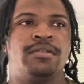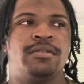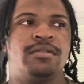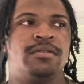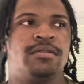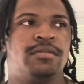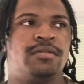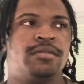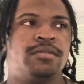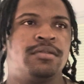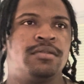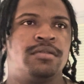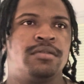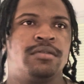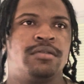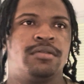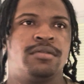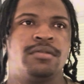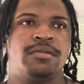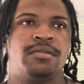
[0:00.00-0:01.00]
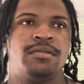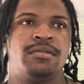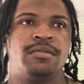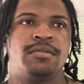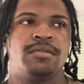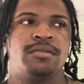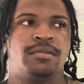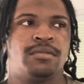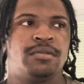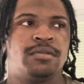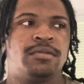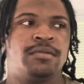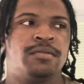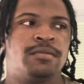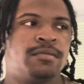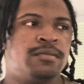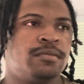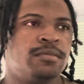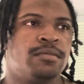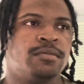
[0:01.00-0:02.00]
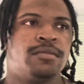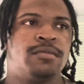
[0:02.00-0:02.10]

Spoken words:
Nothing is said.